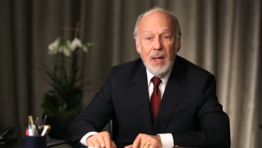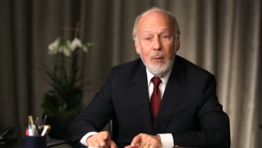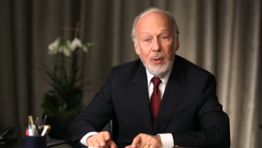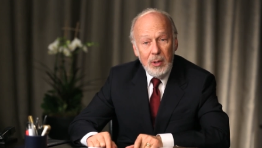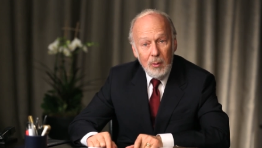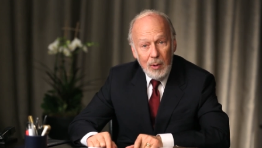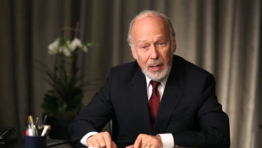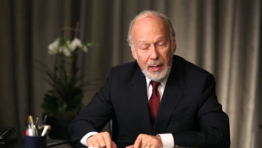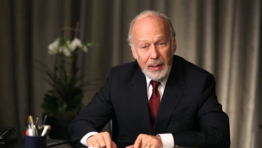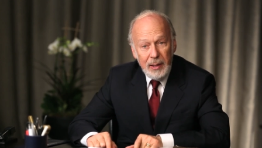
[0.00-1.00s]
I want to know
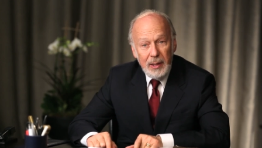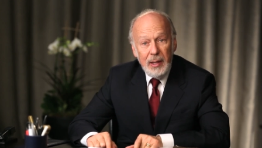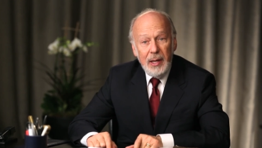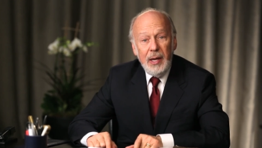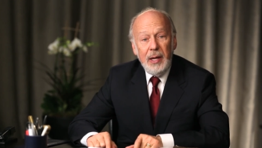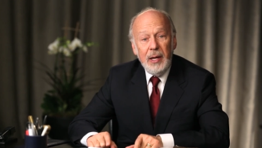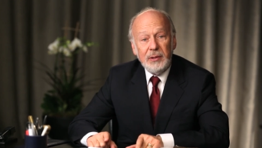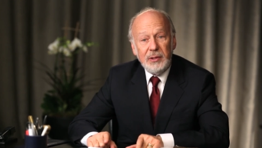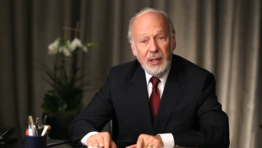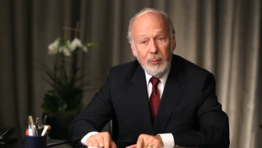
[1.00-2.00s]
why and
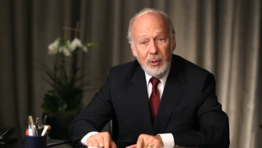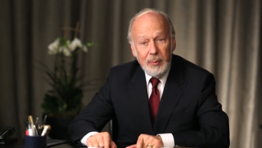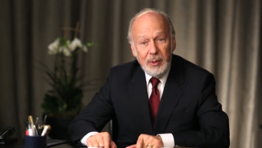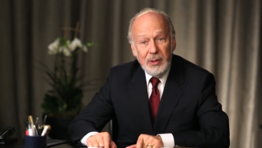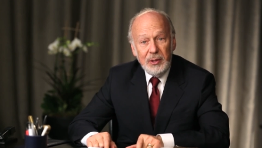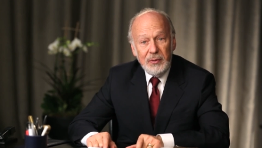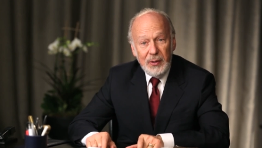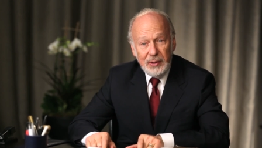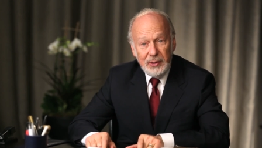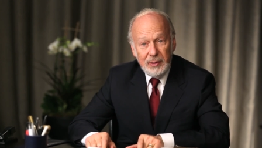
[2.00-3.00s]
I'll stay with them until it's
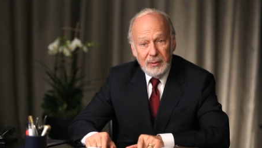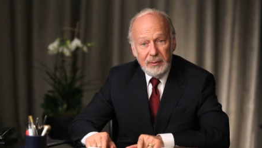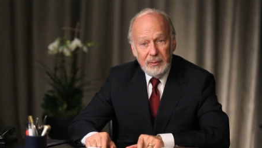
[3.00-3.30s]
fixed.